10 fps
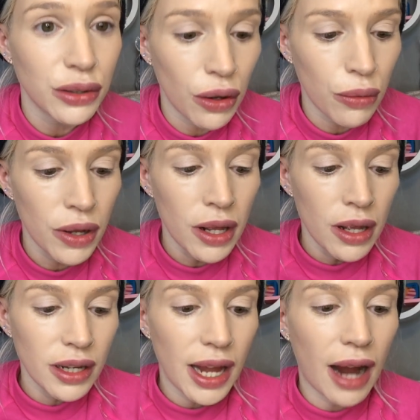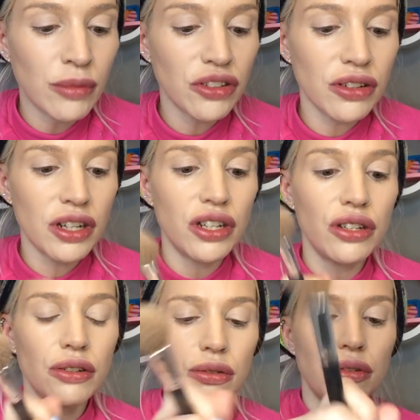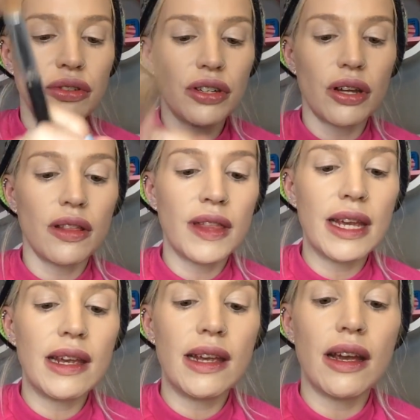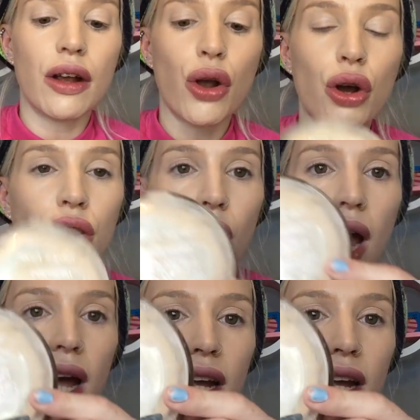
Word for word: So yeah, I'm just going to use the colour